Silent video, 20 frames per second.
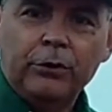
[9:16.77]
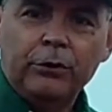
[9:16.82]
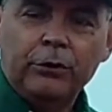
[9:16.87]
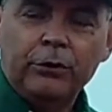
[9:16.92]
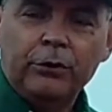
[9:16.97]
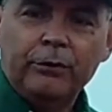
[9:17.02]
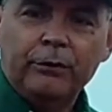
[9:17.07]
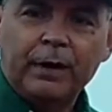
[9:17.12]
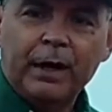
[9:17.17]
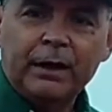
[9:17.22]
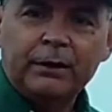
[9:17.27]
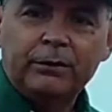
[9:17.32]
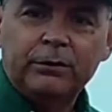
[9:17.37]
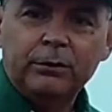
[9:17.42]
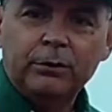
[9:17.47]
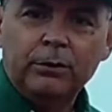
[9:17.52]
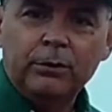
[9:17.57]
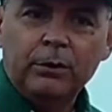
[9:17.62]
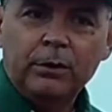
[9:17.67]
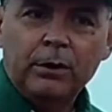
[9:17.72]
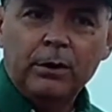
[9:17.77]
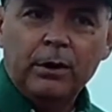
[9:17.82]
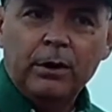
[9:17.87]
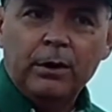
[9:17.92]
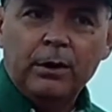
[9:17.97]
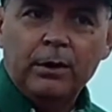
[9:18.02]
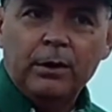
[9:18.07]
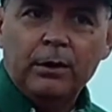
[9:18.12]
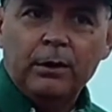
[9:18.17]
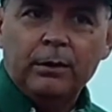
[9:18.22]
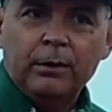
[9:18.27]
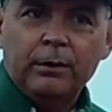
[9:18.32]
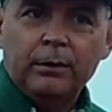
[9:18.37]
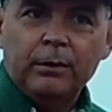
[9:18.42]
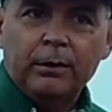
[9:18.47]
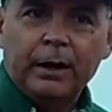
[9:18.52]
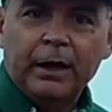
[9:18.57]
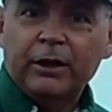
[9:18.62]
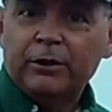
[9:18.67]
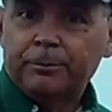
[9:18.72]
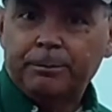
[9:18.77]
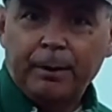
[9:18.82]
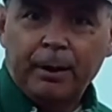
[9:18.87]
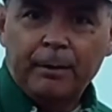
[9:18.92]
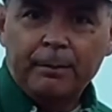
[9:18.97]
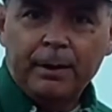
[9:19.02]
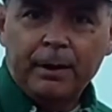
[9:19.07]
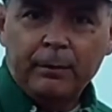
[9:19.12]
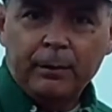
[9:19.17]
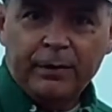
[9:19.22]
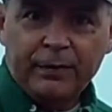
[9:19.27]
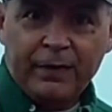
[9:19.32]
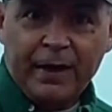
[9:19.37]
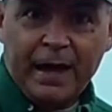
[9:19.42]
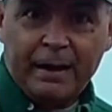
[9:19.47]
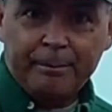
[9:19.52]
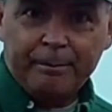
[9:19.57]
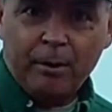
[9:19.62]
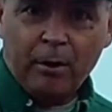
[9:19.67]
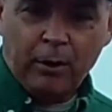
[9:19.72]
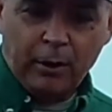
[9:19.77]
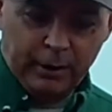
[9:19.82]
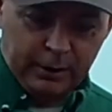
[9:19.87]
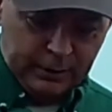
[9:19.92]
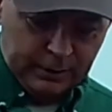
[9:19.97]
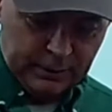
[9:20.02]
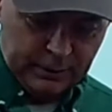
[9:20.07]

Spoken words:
you've got to experiment with that part